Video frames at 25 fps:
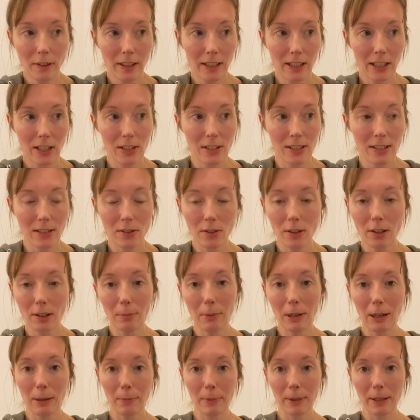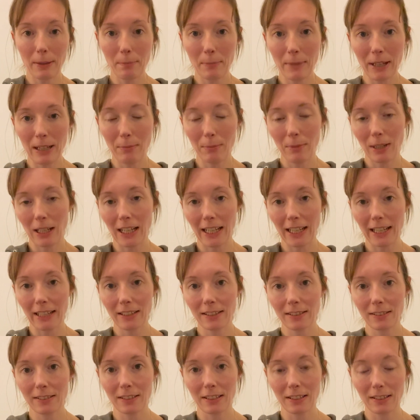because it's not about being minimalist.